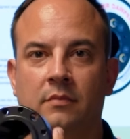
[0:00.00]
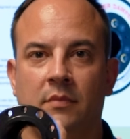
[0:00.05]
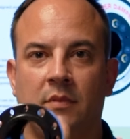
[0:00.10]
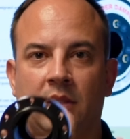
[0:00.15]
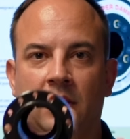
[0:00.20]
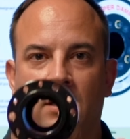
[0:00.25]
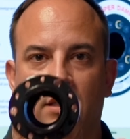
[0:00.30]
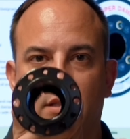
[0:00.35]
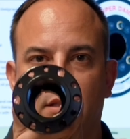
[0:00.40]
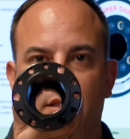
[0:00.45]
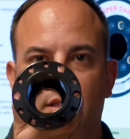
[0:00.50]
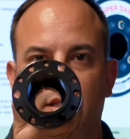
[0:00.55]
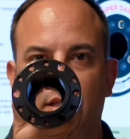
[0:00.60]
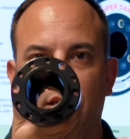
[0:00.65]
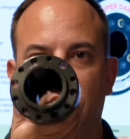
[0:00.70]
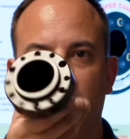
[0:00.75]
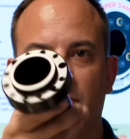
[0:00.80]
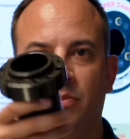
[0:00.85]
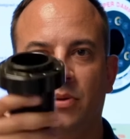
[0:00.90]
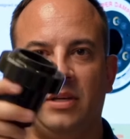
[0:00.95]
As you can see,
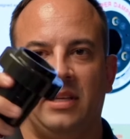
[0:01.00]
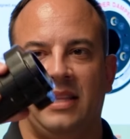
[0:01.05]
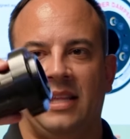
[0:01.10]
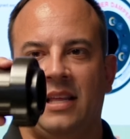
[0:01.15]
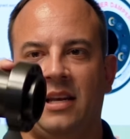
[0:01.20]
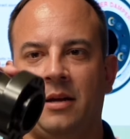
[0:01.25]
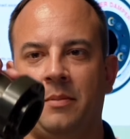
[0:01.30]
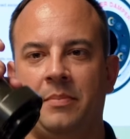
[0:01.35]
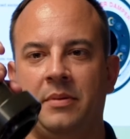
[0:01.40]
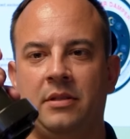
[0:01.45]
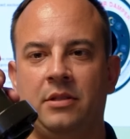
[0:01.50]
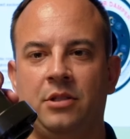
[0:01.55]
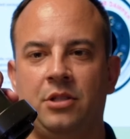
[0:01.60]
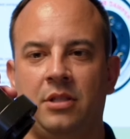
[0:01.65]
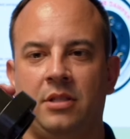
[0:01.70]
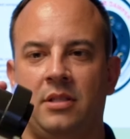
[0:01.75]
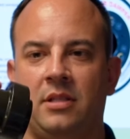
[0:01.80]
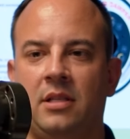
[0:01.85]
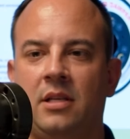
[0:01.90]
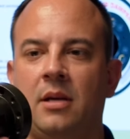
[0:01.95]
I'll bring that up in
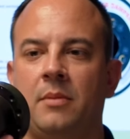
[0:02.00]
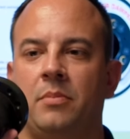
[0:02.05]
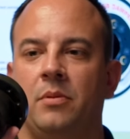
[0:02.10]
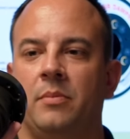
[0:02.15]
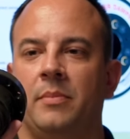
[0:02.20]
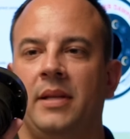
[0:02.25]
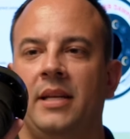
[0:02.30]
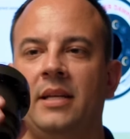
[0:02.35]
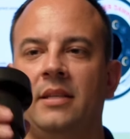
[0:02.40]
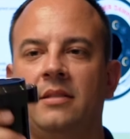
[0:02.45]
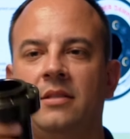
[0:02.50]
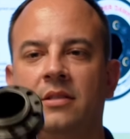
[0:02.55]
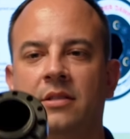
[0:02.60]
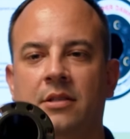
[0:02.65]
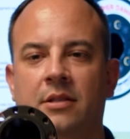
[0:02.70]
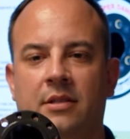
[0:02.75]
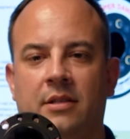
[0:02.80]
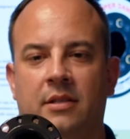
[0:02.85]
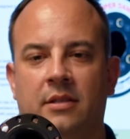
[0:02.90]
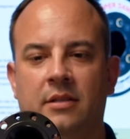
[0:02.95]
just a couple minutes so you
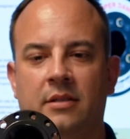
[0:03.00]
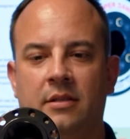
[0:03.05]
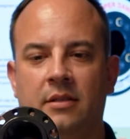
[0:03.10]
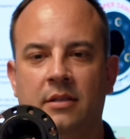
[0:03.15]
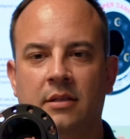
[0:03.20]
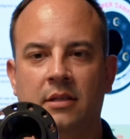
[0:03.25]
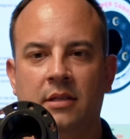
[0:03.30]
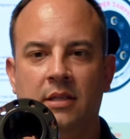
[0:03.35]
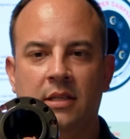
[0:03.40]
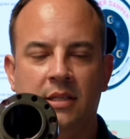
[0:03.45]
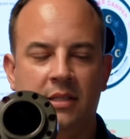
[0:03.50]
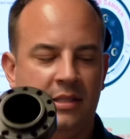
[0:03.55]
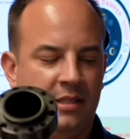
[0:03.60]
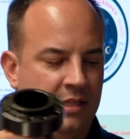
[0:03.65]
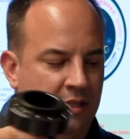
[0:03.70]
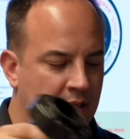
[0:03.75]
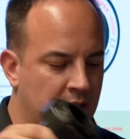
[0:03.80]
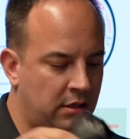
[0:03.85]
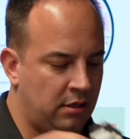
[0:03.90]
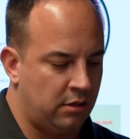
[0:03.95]
can see
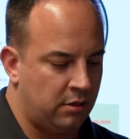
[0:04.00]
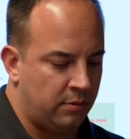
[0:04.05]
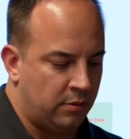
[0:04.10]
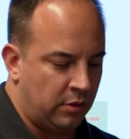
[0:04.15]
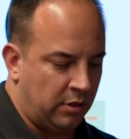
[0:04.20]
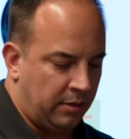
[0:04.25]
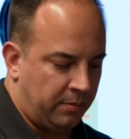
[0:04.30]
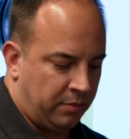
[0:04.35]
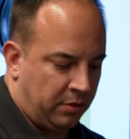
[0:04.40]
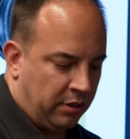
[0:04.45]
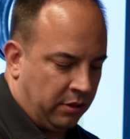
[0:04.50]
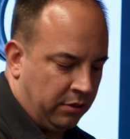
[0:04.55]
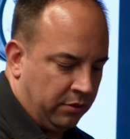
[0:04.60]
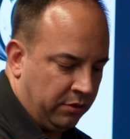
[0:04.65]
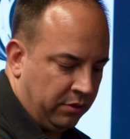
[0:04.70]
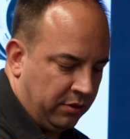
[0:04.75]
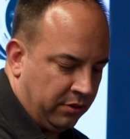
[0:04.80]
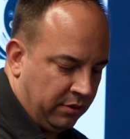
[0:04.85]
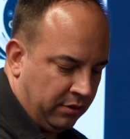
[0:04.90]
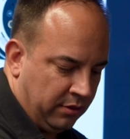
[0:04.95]
it a little more up
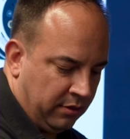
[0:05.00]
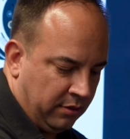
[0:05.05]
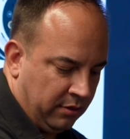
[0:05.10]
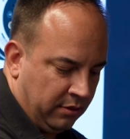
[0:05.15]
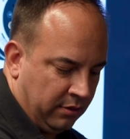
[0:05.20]
close.